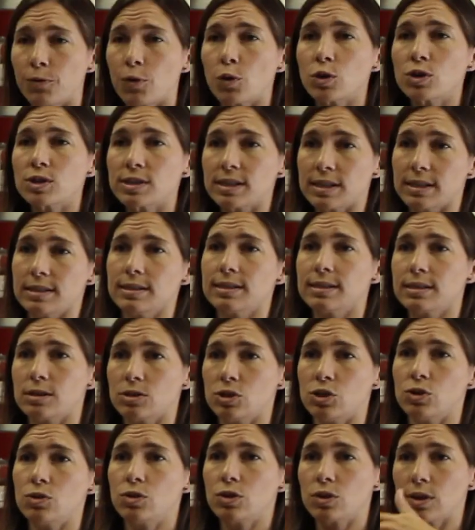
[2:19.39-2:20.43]
forces
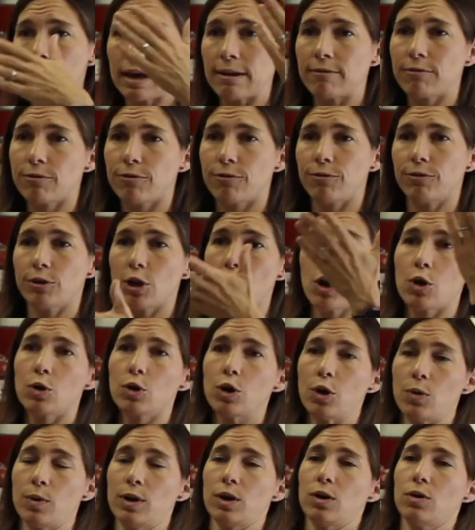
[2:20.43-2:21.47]
due to that flow
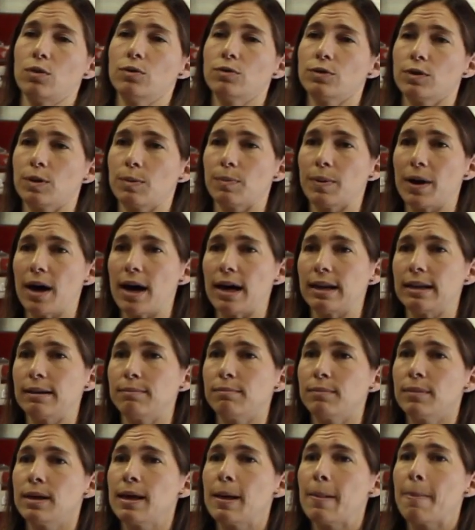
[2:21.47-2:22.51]
going over the bottom
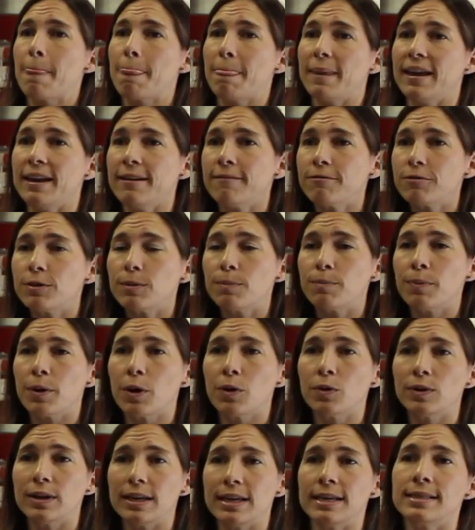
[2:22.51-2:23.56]
if the
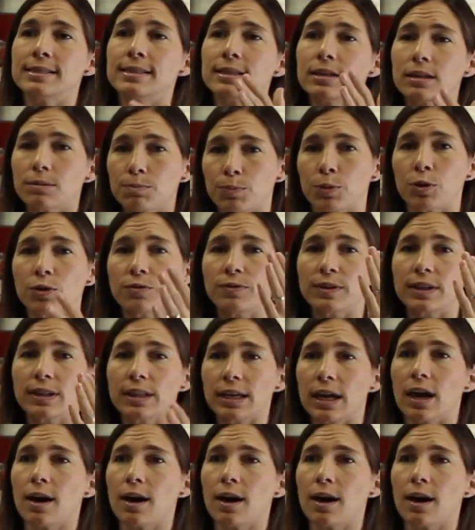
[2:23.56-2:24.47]
boat isn't perfectly